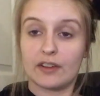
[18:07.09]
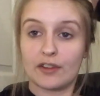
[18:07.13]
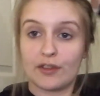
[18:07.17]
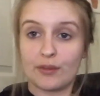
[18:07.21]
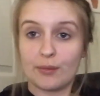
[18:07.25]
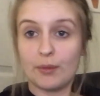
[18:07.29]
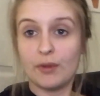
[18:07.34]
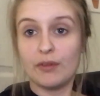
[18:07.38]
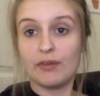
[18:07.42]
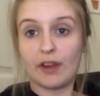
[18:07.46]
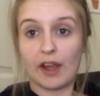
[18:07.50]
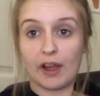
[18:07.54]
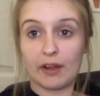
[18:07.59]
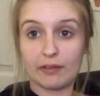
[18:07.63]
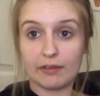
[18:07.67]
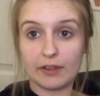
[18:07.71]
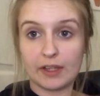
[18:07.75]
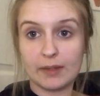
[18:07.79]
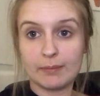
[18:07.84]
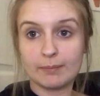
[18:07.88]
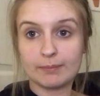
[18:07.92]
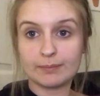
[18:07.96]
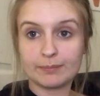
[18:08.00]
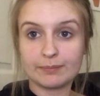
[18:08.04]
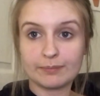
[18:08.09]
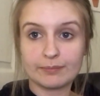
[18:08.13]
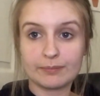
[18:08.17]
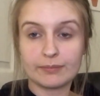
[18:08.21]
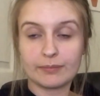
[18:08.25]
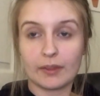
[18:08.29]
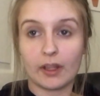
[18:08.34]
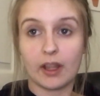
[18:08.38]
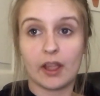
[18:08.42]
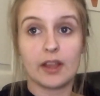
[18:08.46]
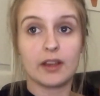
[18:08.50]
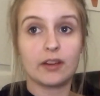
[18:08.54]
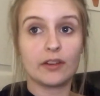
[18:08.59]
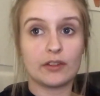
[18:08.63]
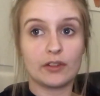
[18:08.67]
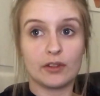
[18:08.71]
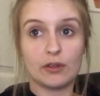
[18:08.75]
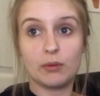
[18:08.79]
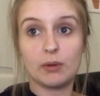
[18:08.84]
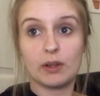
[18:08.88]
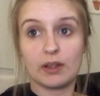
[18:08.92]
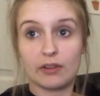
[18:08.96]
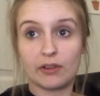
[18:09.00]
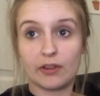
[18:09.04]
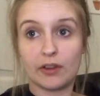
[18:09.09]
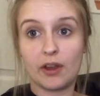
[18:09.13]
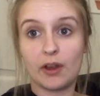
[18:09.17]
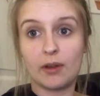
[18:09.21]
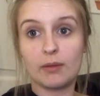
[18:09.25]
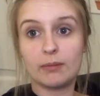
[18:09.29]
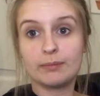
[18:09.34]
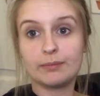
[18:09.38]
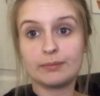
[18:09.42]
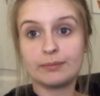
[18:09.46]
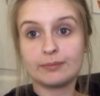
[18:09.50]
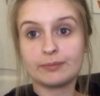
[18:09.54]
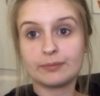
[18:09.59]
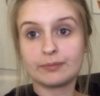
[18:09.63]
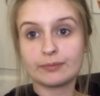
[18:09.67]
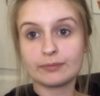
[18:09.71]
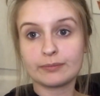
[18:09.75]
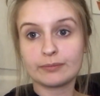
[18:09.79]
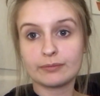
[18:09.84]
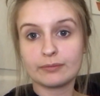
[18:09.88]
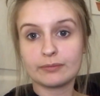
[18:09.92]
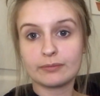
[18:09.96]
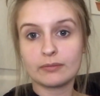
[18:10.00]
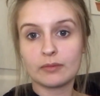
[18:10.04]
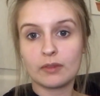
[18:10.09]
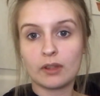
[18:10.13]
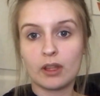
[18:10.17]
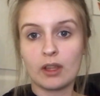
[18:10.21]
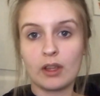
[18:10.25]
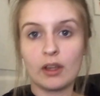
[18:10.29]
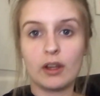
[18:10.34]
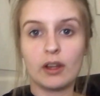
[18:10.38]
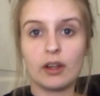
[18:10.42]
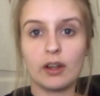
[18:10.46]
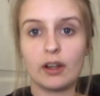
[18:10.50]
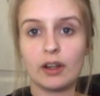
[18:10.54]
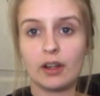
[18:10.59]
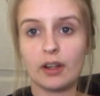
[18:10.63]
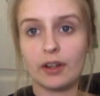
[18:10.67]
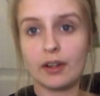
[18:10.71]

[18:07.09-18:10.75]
just moved Alfie, like two weeks ago. Or,